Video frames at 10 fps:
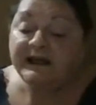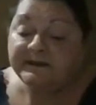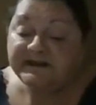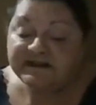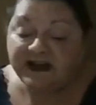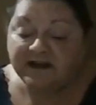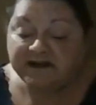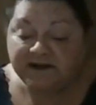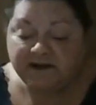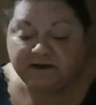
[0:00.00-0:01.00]
let me tell
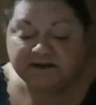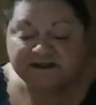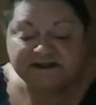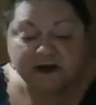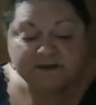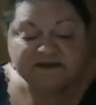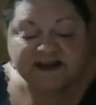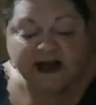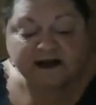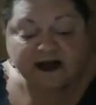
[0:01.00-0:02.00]
you, the soap
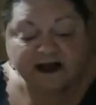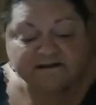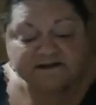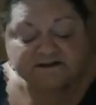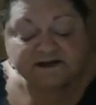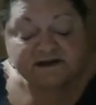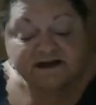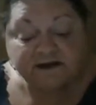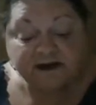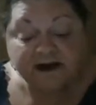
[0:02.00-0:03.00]
sack, I have this written
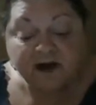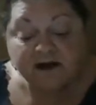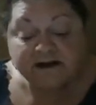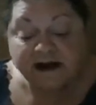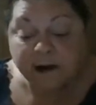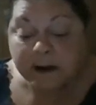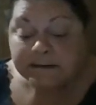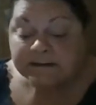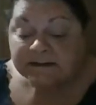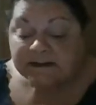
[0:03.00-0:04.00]
down, hang on now.
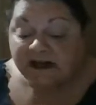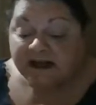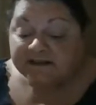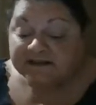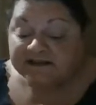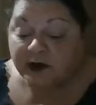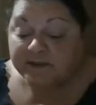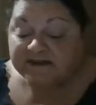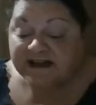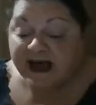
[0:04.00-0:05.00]
The
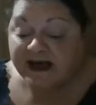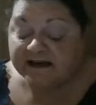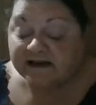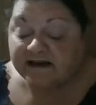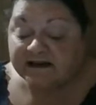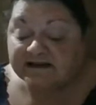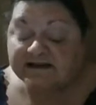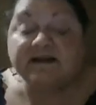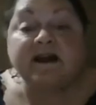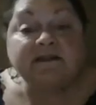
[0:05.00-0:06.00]
soap sack is
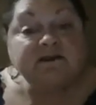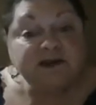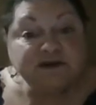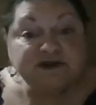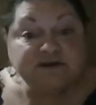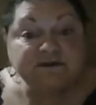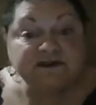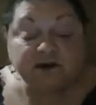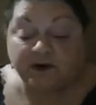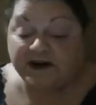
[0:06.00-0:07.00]
another YouTube
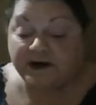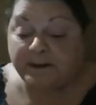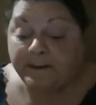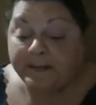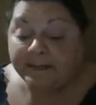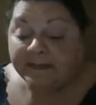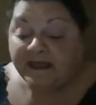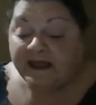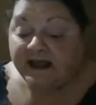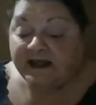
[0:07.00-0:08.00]
tutorial.
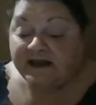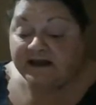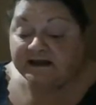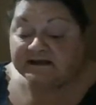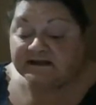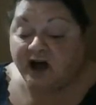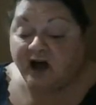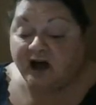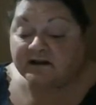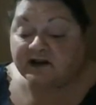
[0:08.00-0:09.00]
It is
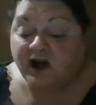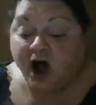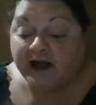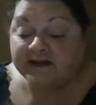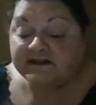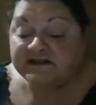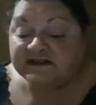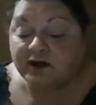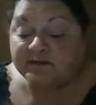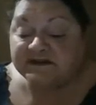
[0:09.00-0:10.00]
called Cotton
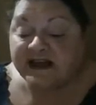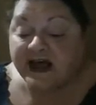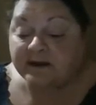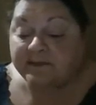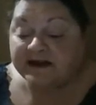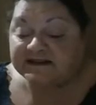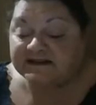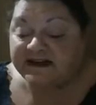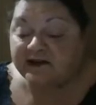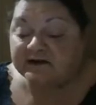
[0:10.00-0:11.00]
Soap Sack by
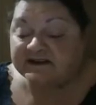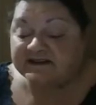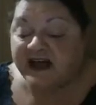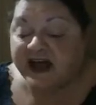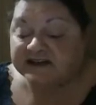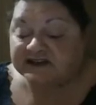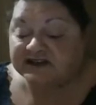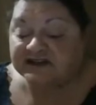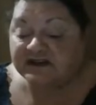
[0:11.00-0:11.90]
Sarah Sach.